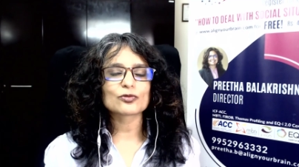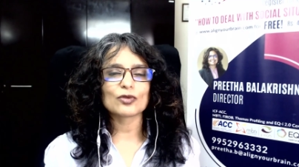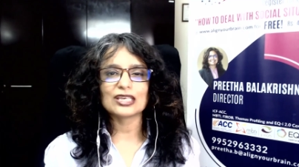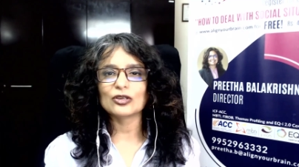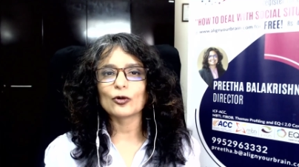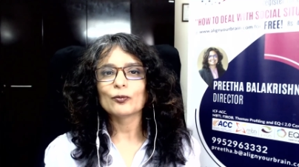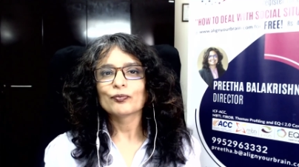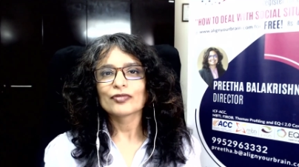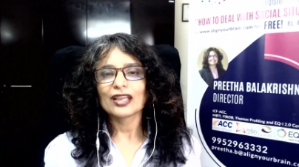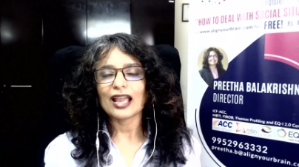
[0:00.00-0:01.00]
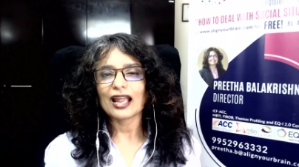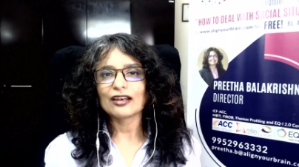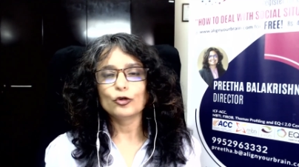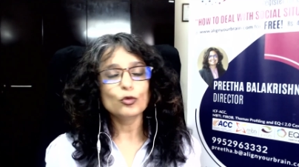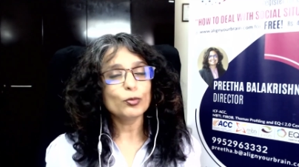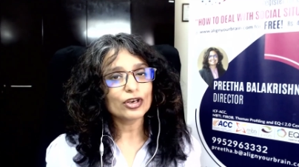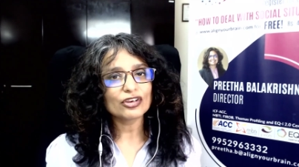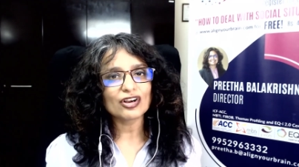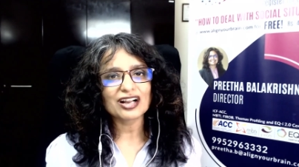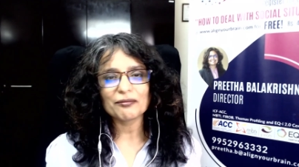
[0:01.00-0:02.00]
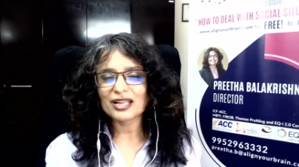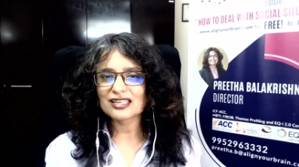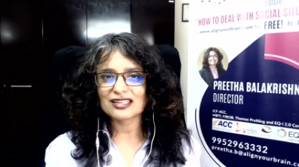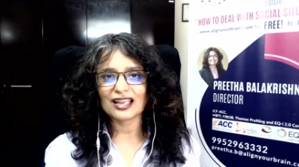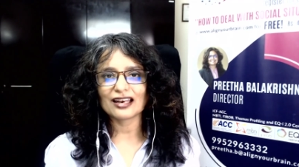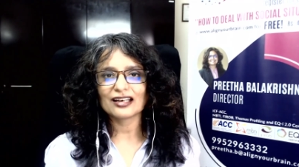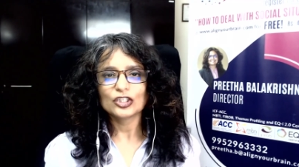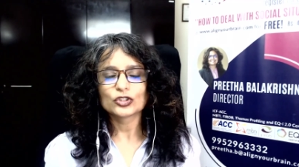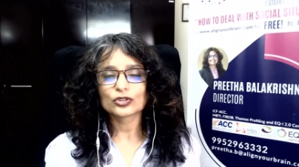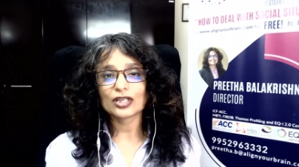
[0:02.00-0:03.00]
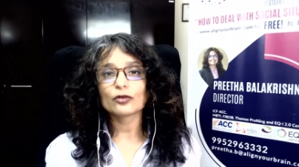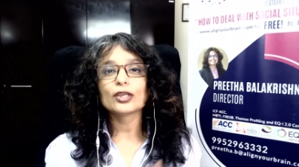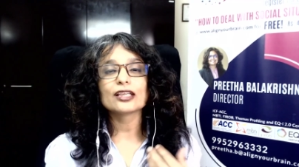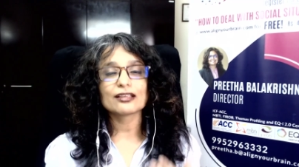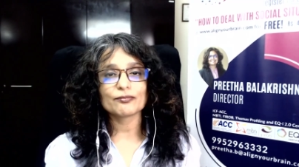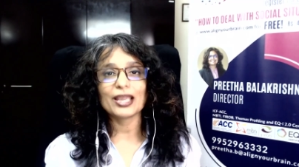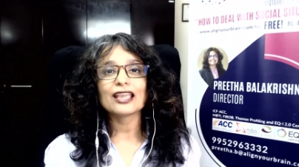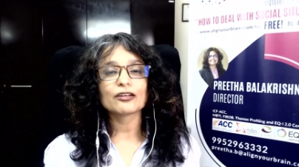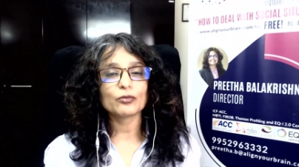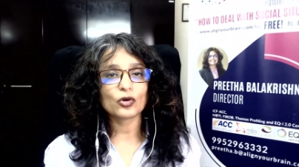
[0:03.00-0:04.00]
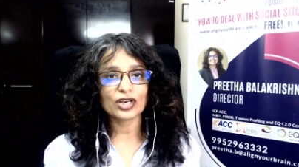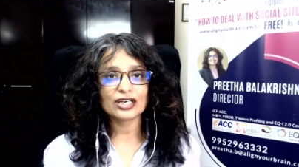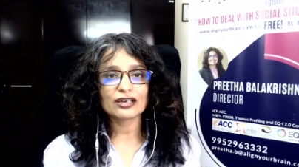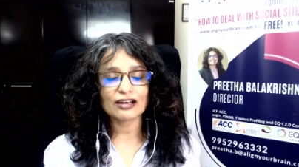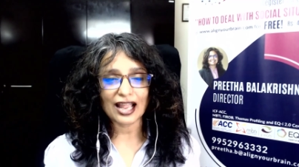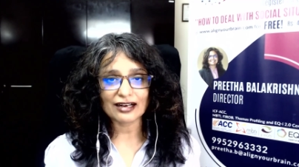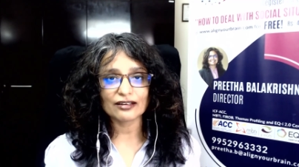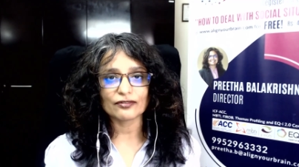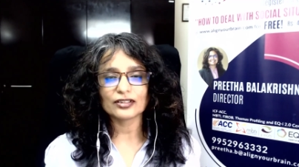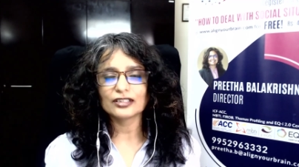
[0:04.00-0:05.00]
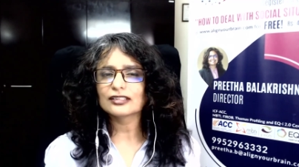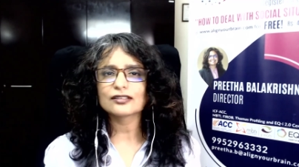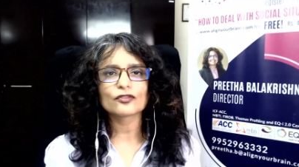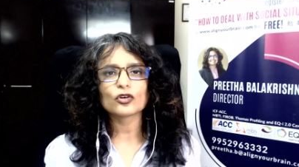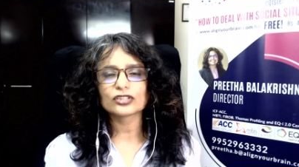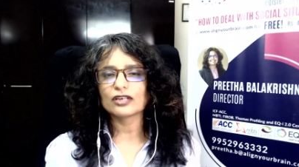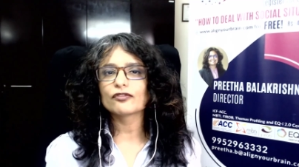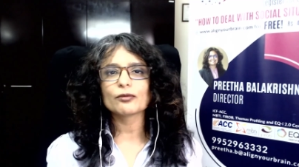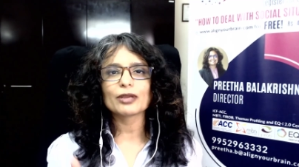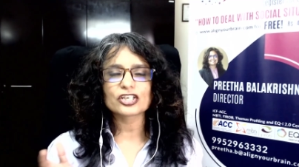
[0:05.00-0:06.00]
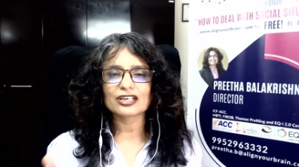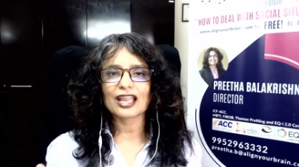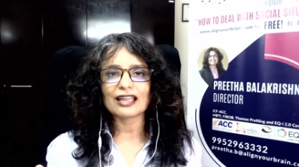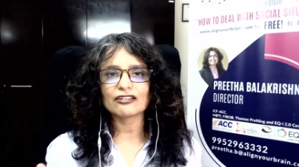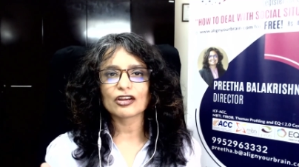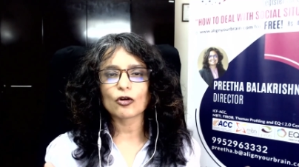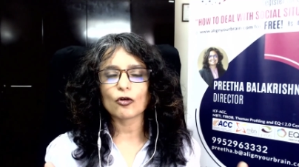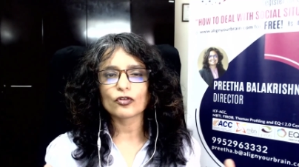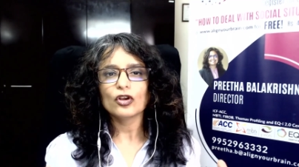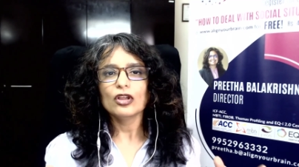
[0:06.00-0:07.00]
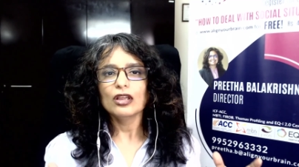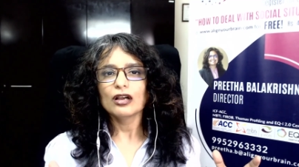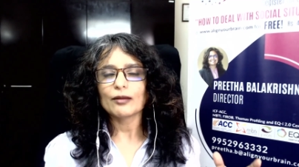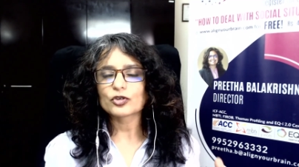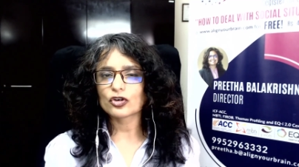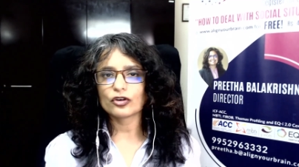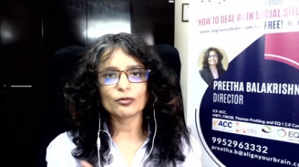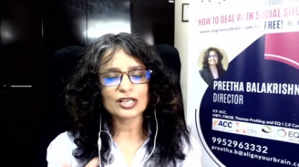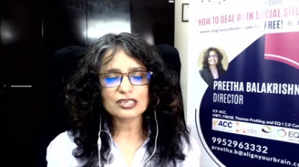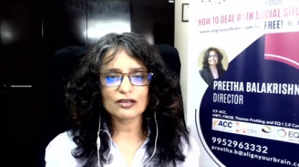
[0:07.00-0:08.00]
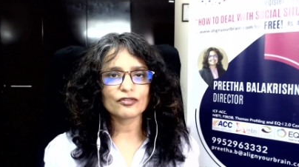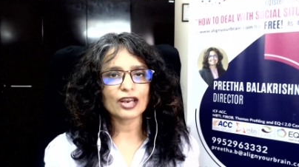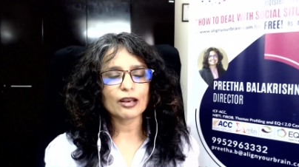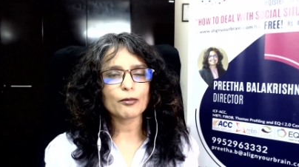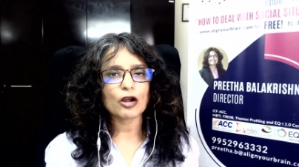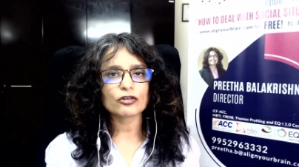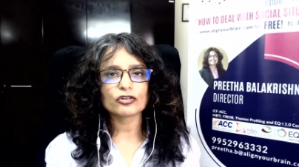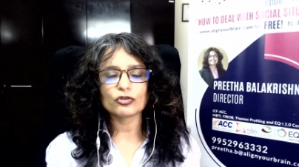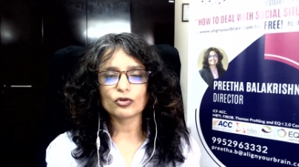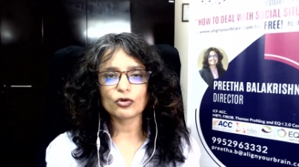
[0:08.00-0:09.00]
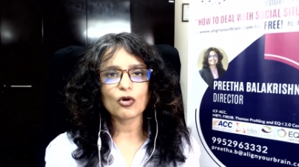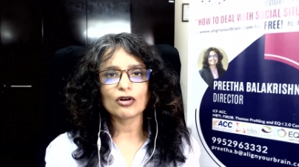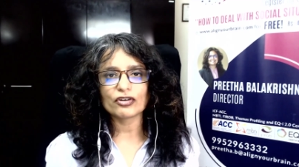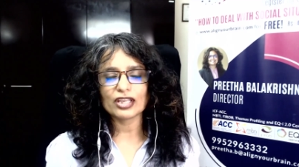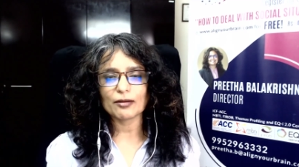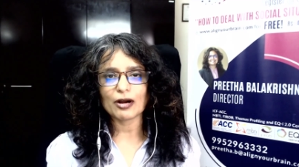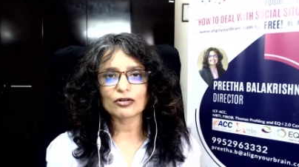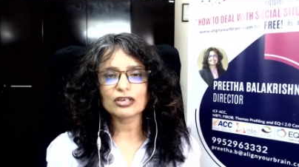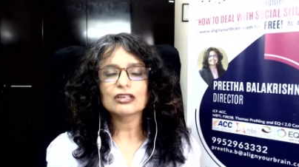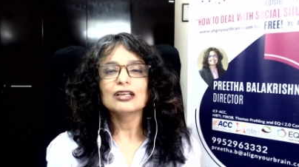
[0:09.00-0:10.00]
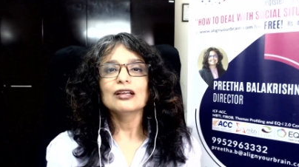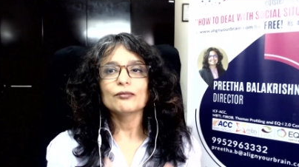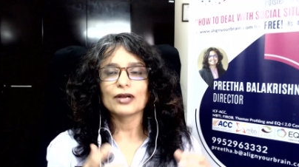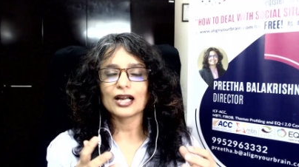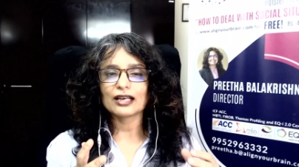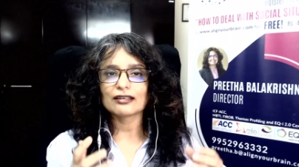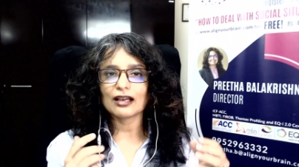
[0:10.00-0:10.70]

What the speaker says: video, and do put in your comments there so that we make it more interactive. This is of course information gathering of, I'm sure you must have read about it, you know already about it, but